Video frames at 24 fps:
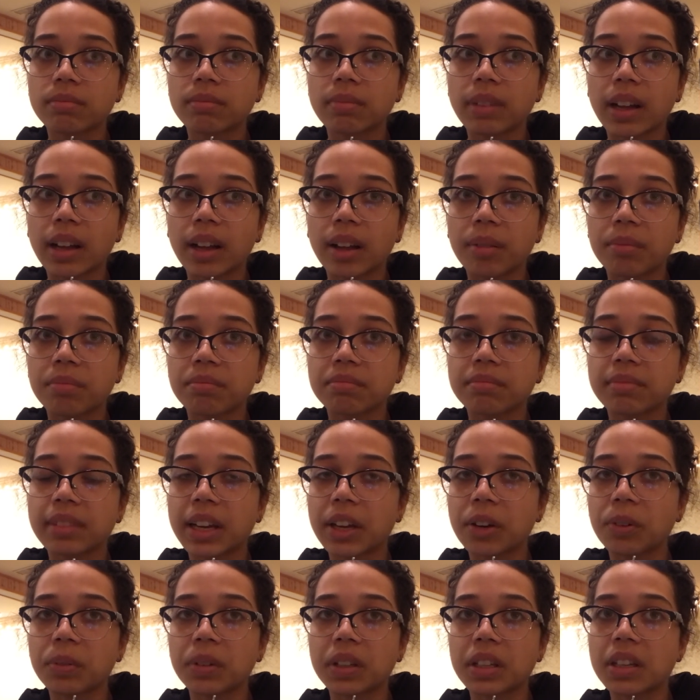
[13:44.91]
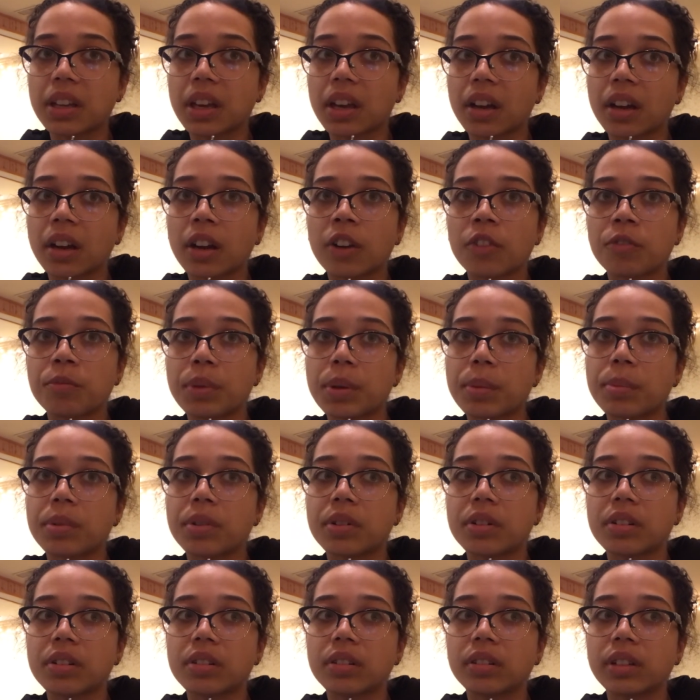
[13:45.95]
I don't really care if
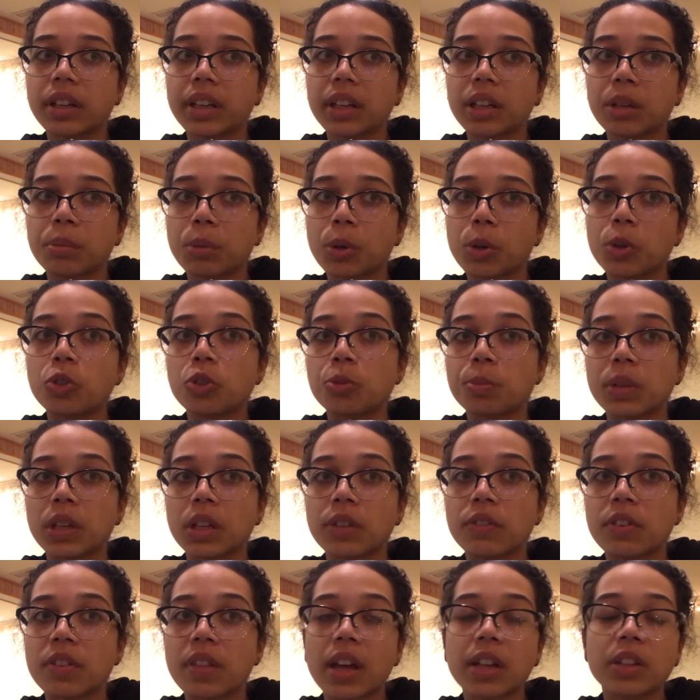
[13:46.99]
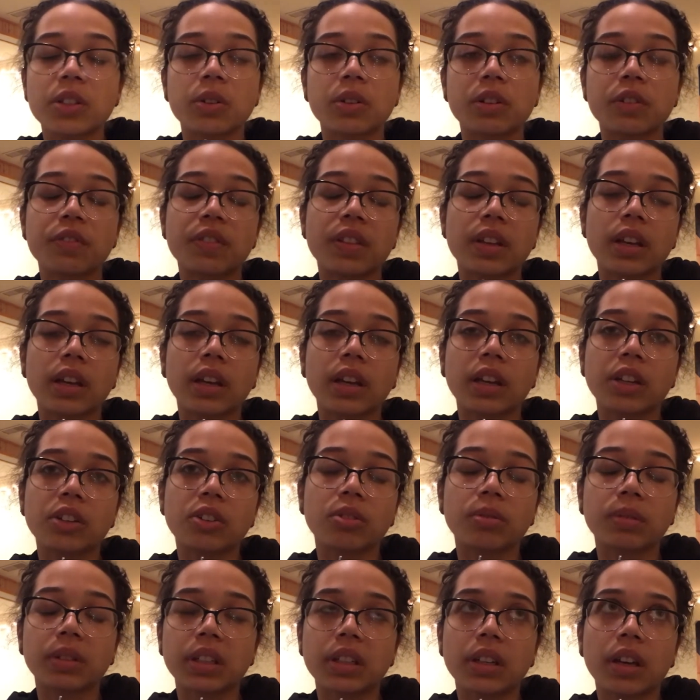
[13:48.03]
people like approach me for that sort of thing, and I don't
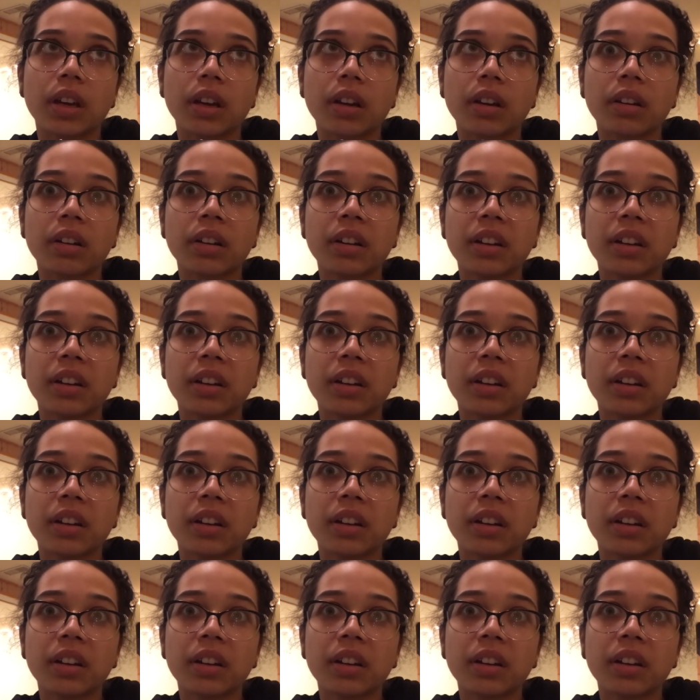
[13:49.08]
really care